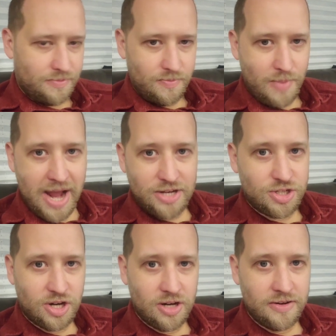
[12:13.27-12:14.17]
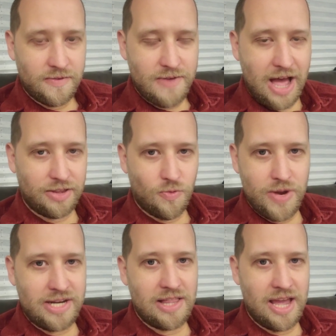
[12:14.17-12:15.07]
My insured filed a
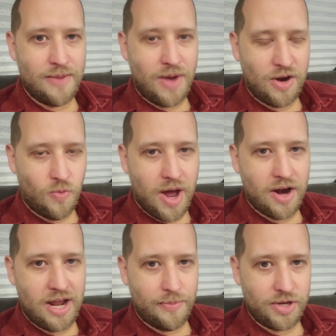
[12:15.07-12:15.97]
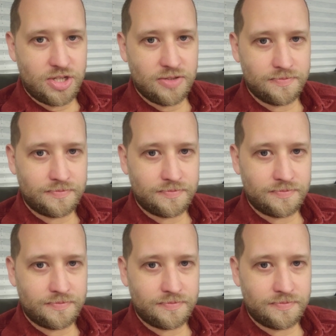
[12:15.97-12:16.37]
wind claim on a water damage.